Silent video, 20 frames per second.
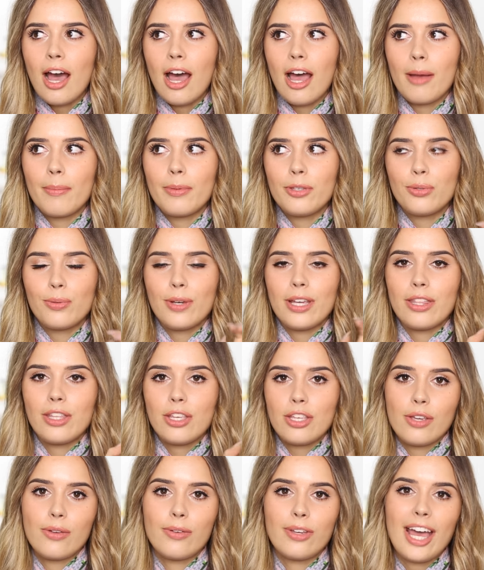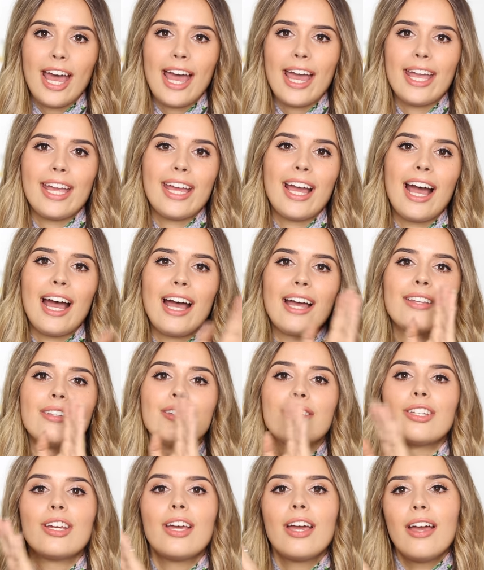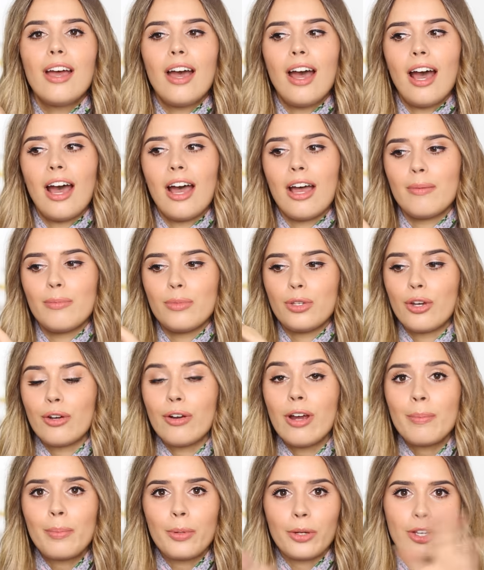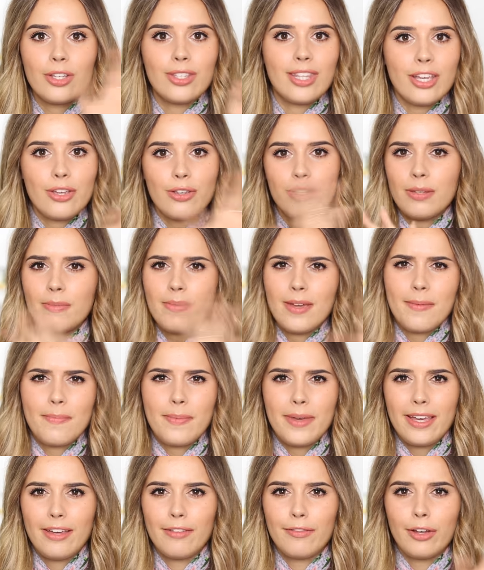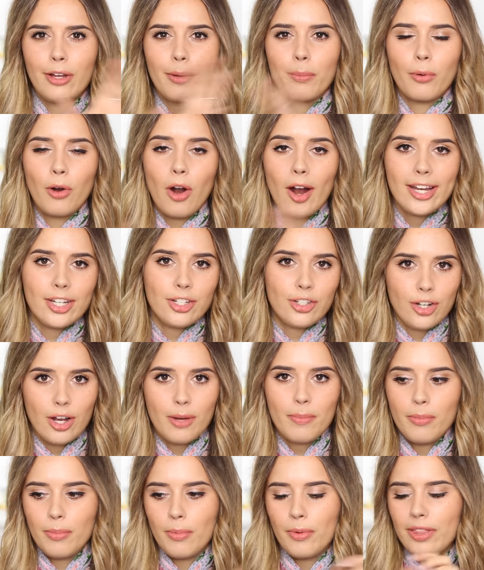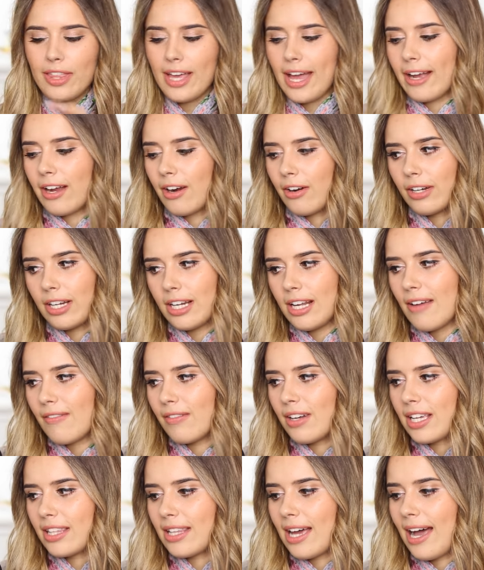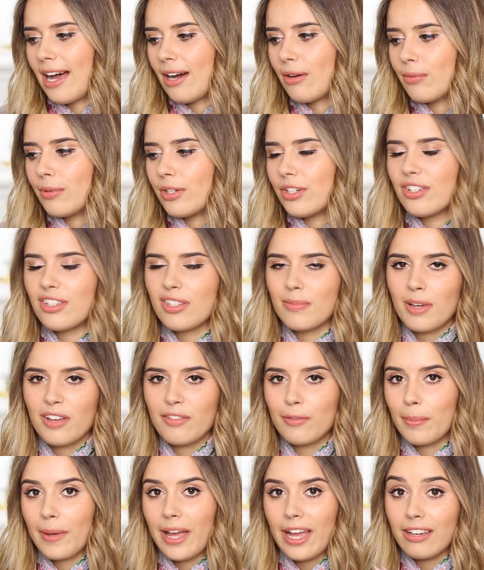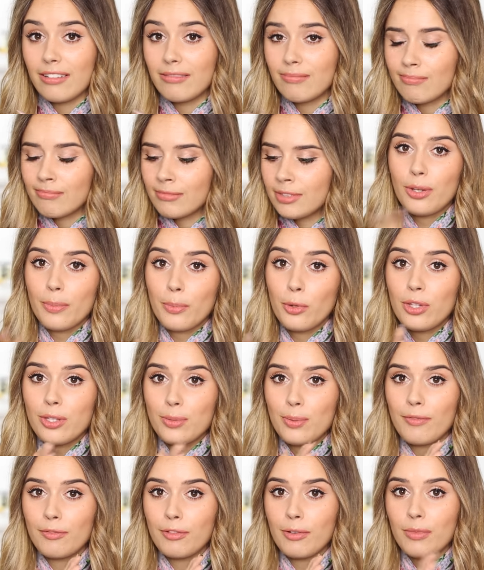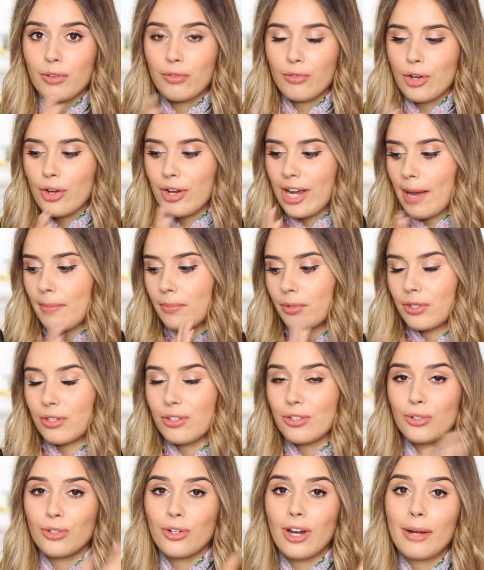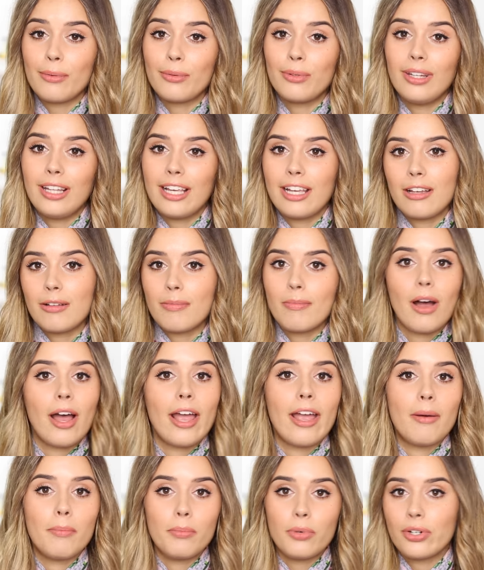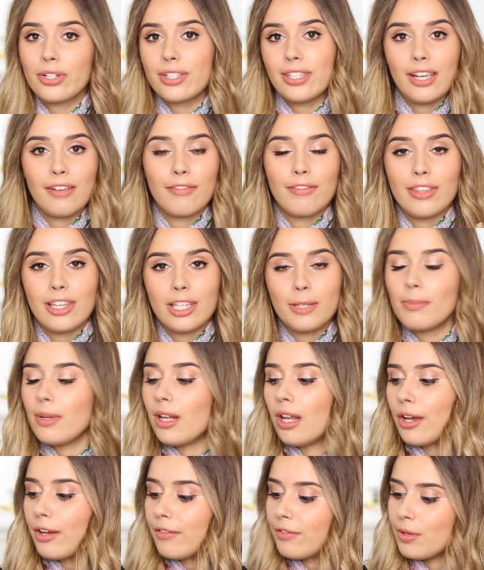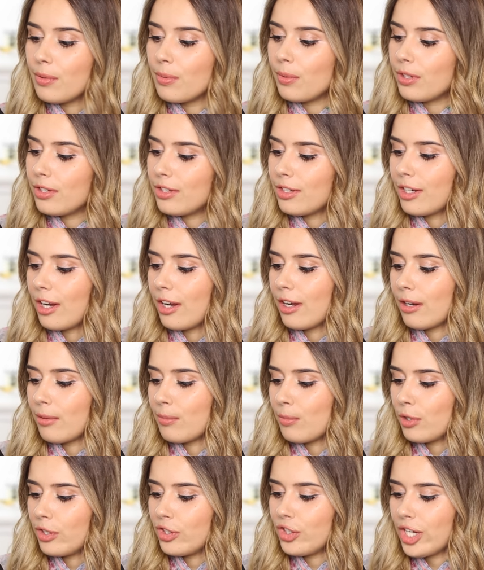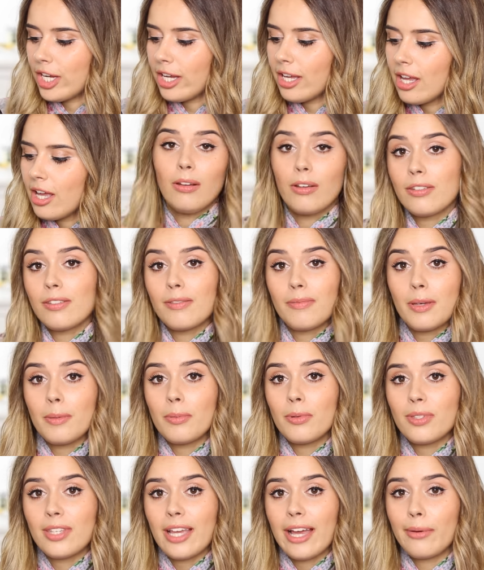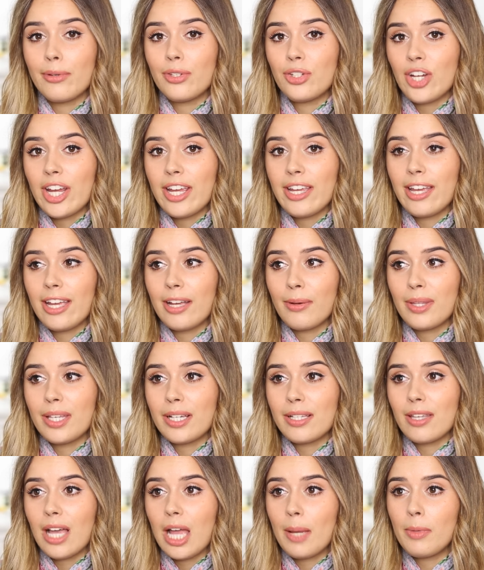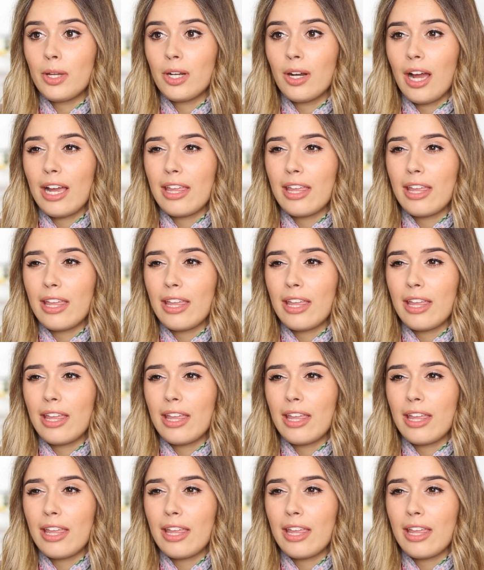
Uh, between the UK and um, Europe because there used to be a bit of a price jump but they're currently levelling that out which is a bit of a pain. So I bought this one from the Rue Cambon store. I will link my unboxing for this below if you want to go and watch it. Lots of people say I was shaking with excitement.